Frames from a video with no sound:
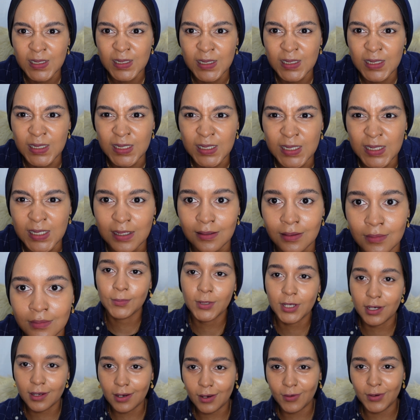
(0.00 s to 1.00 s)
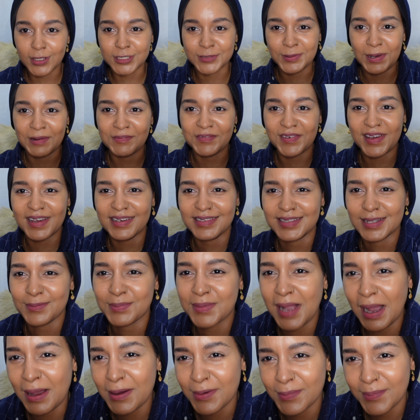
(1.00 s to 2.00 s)
I'm gonna go wash my face. I'm
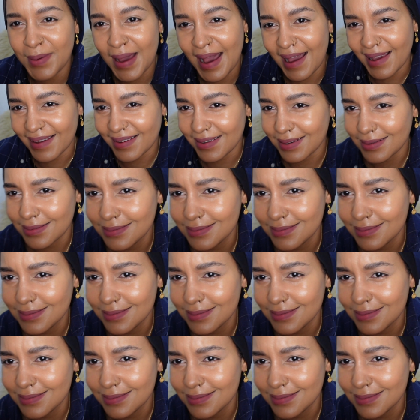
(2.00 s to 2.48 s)
coming back.